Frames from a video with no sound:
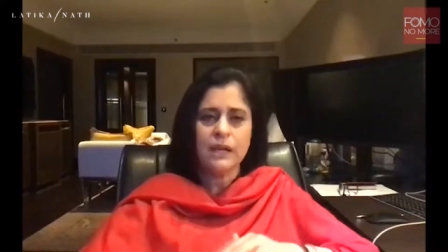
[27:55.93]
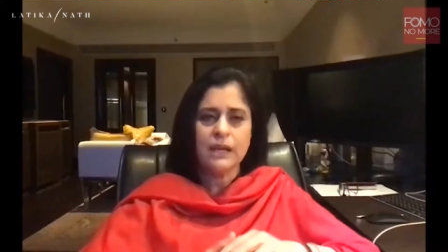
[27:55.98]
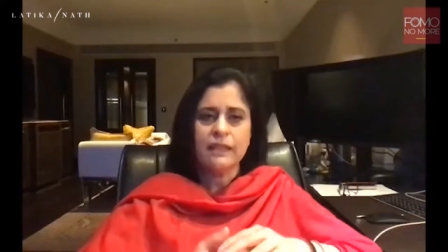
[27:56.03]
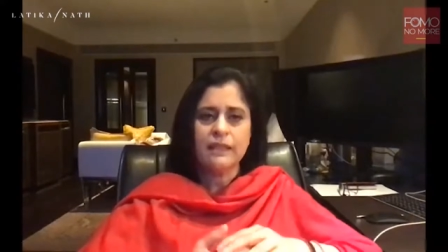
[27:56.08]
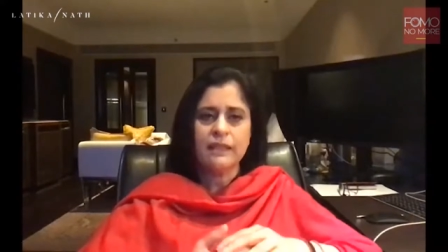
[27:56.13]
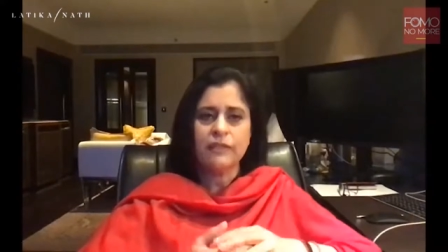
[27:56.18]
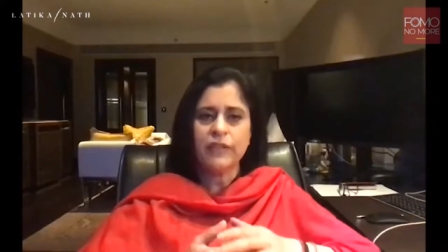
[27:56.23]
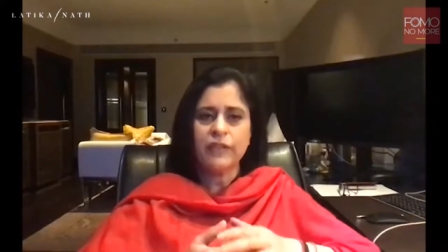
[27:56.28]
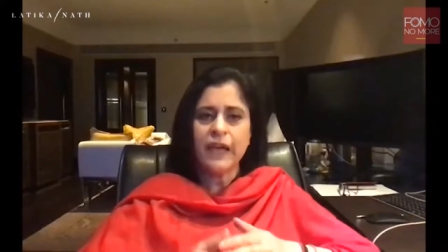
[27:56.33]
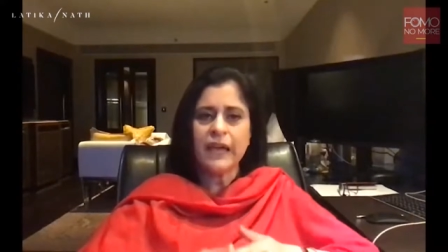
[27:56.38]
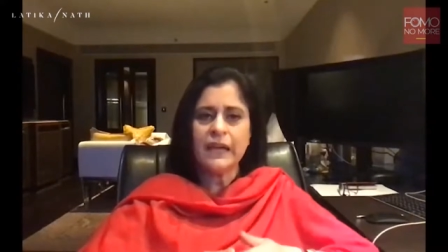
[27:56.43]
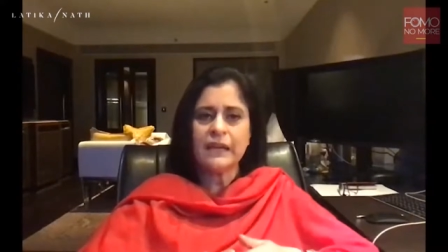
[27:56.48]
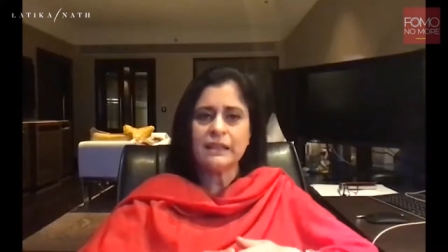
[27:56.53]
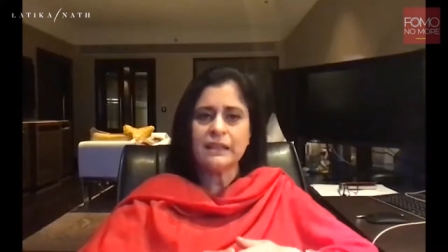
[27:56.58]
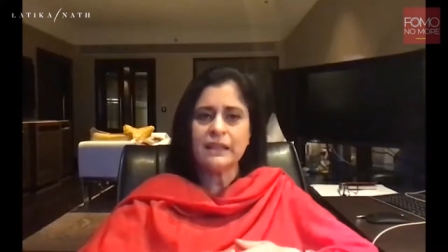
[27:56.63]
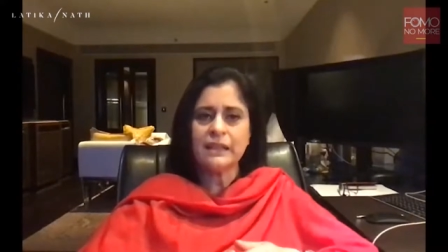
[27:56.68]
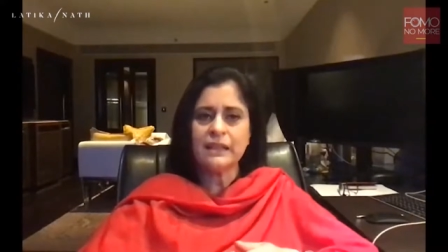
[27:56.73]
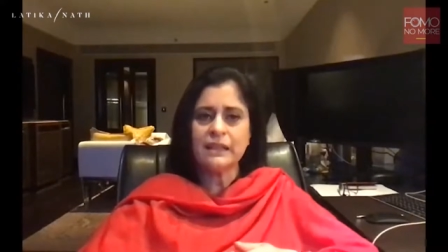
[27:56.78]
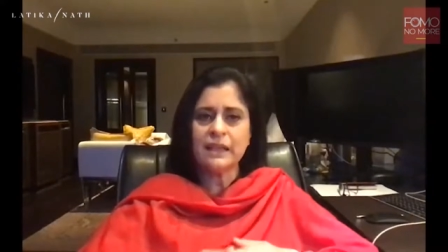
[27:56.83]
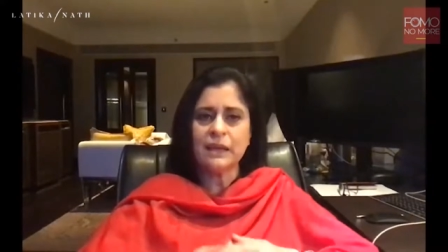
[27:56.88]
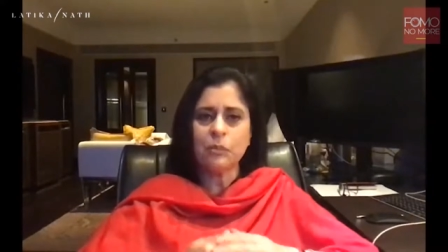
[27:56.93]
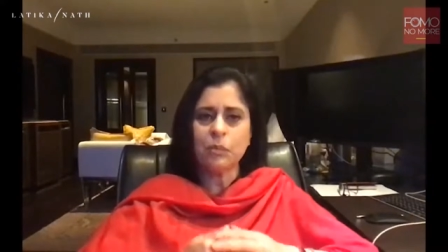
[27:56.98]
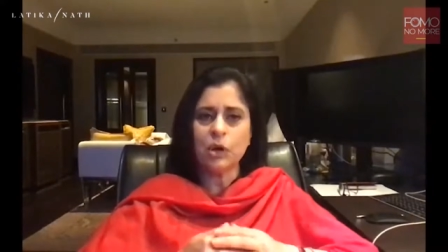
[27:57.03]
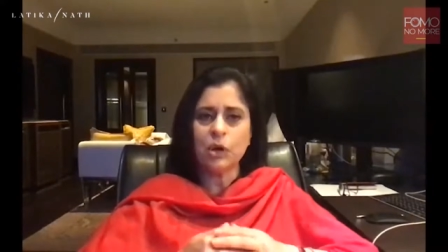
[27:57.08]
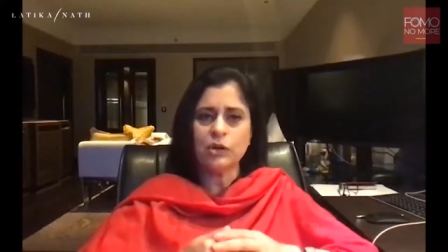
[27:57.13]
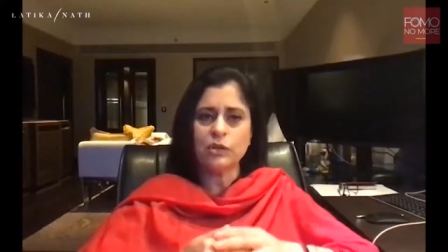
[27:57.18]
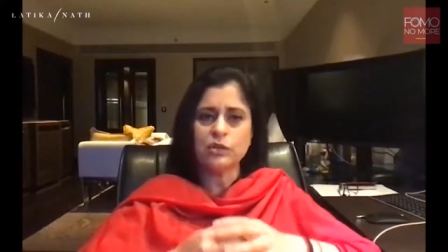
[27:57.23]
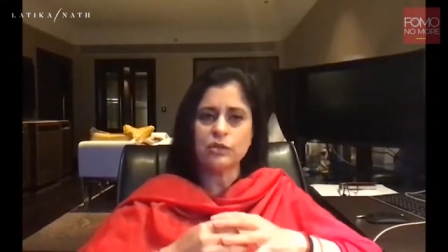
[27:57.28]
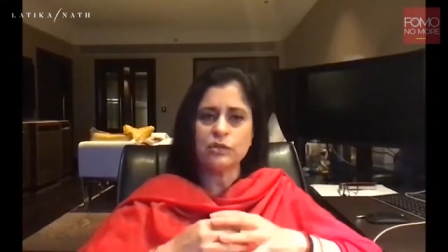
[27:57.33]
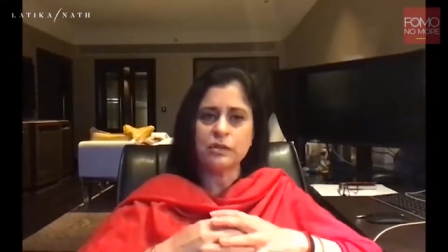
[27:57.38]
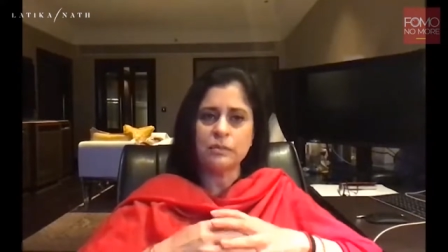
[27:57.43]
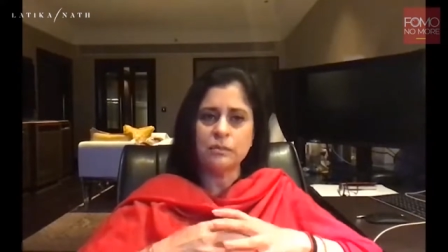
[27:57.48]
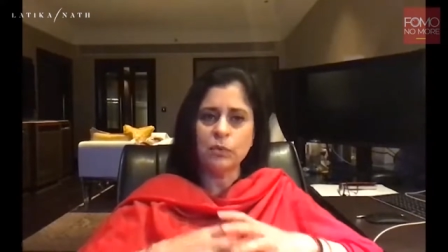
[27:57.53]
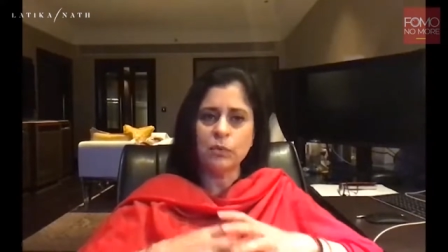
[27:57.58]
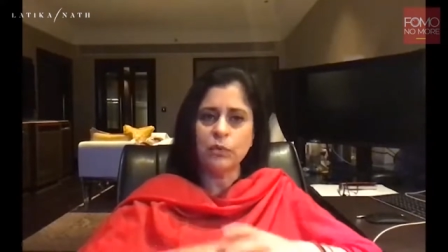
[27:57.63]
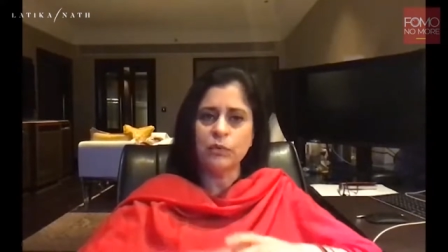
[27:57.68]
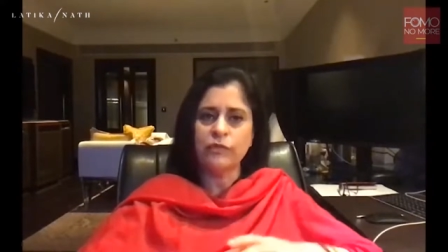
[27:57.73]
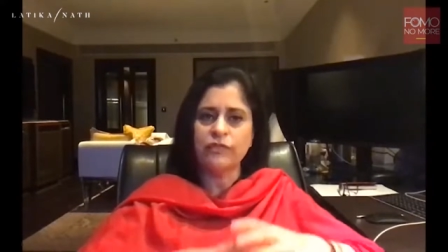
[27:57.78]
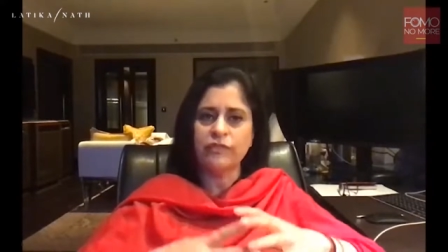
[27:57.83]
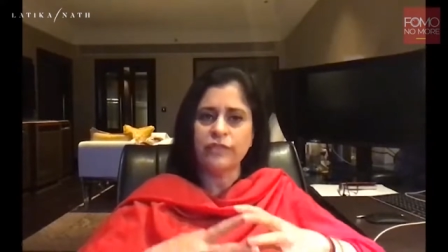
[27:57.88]
the fact that they want to
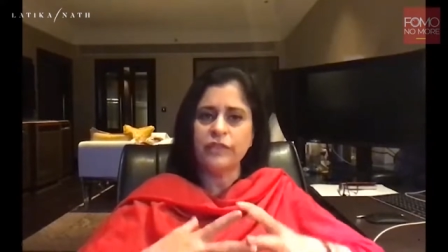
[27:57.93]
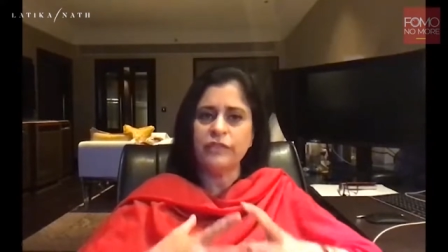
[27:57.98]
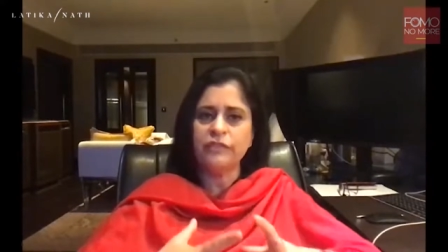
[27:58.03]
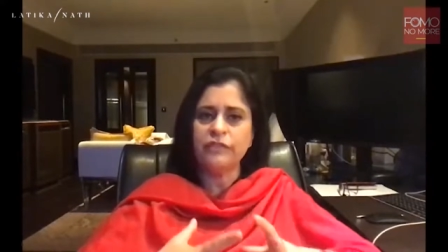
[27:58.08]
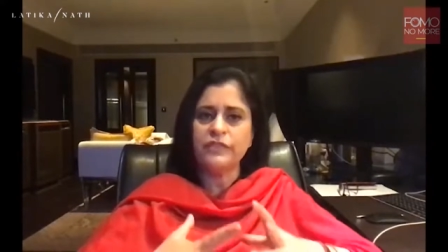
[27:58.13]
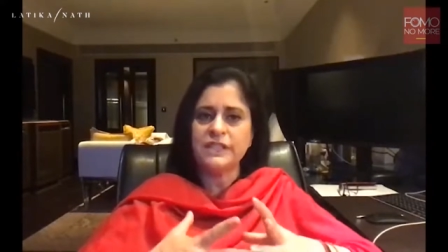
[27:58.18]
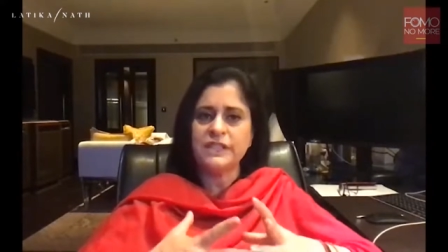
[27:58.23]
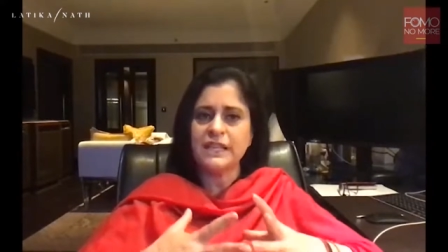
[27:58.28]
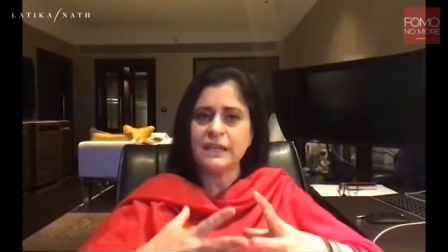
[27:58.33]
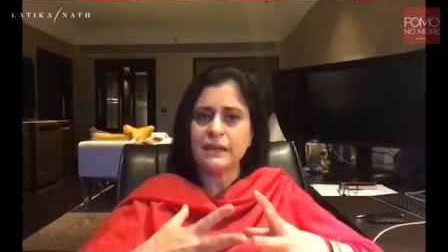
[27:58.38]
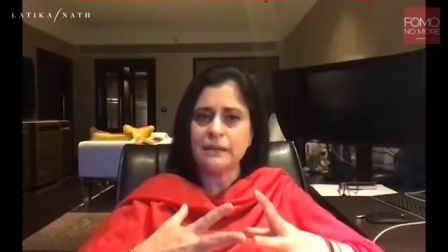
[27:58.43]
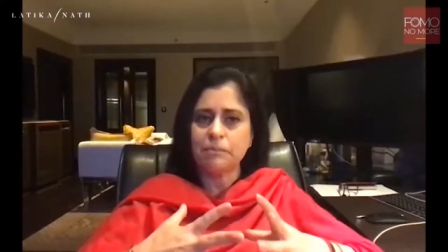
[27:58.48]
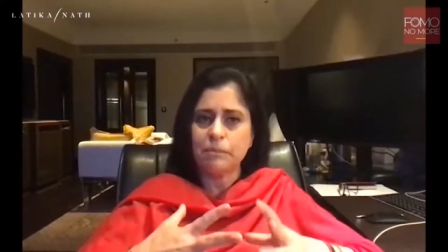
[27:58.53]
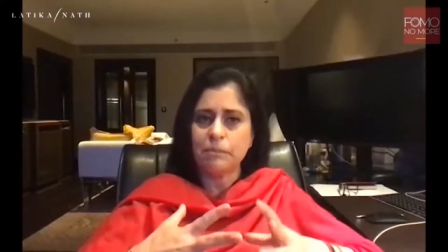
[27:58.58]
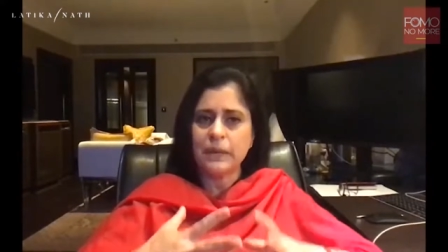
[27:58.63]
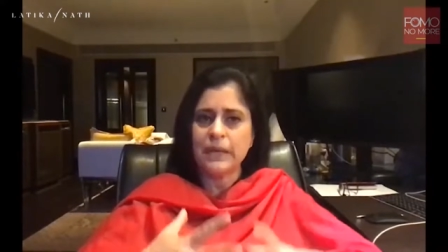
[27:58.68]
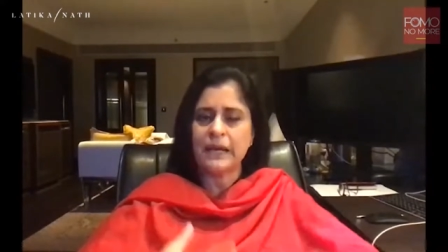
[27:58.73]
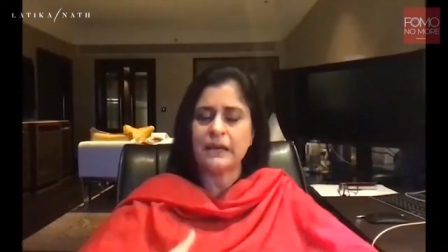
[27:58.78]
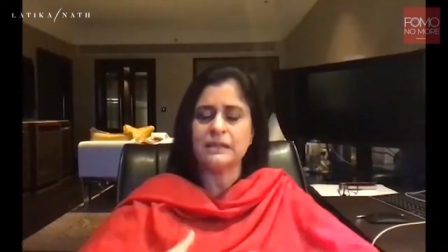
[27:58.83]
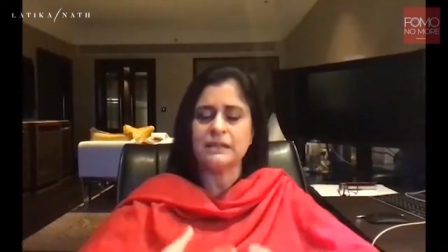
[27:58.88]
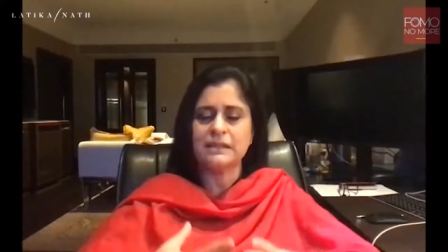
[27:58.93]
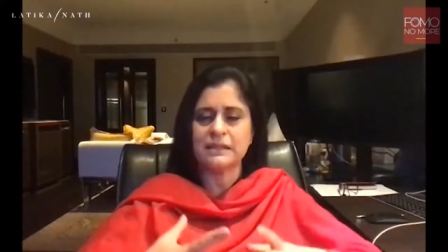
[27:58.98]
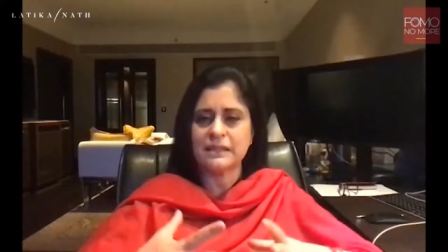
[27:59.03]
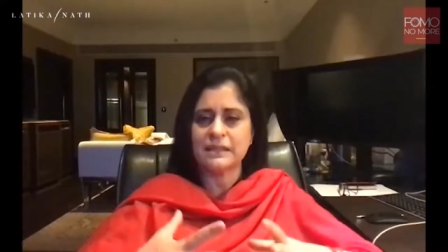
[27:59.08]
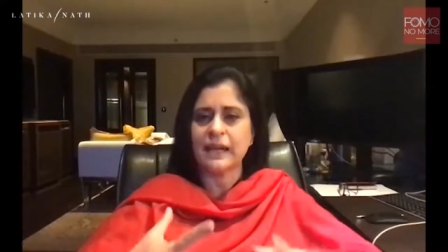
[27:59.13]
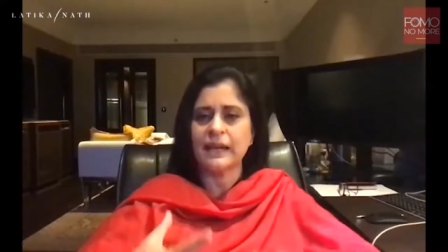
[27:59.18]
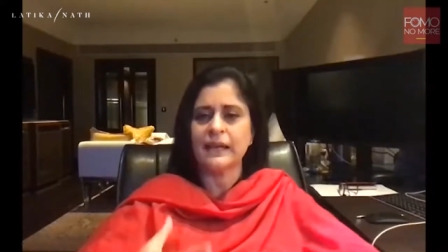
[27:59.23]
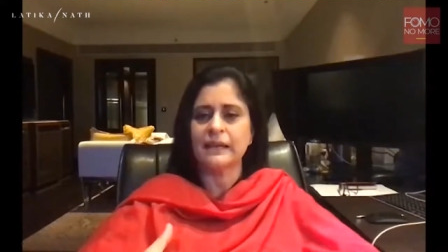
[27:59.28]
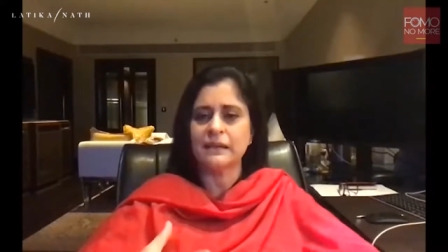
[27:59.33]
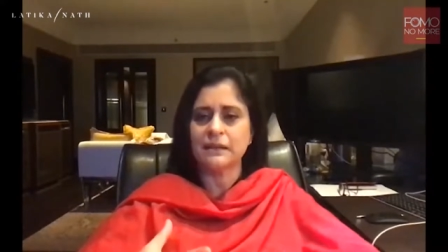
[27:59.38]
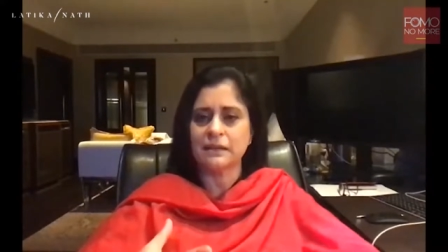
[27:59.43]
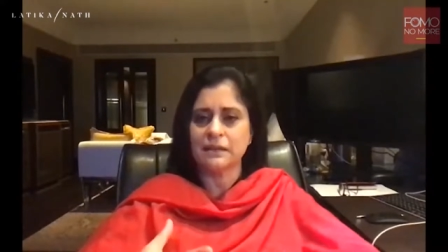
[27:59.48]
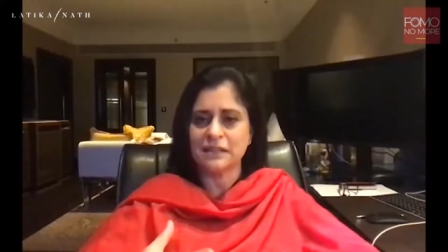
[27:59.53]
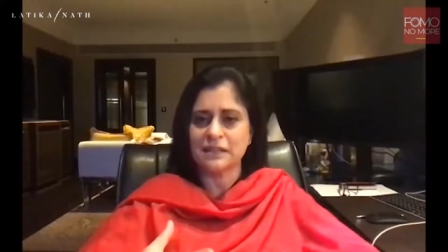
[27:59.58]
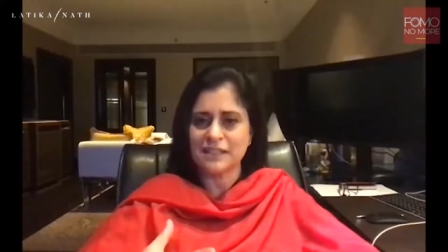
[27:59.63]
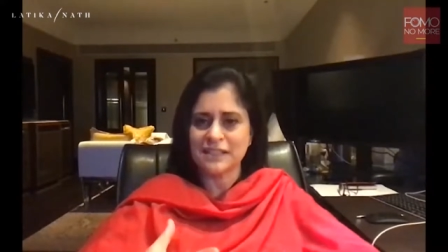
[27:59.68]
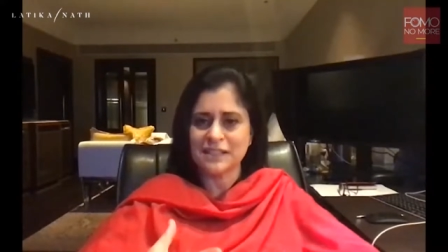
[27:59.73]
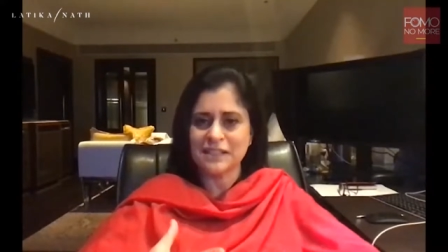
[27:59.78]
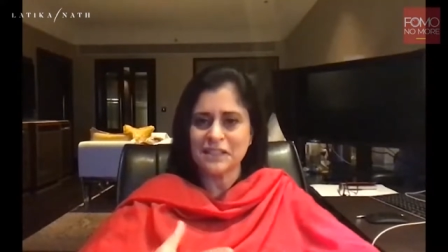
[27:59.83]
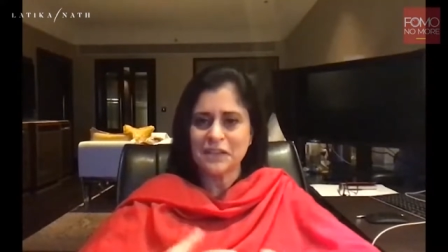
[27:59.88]
remove 50 plus
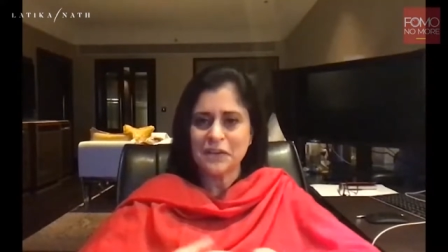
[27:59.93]
tigers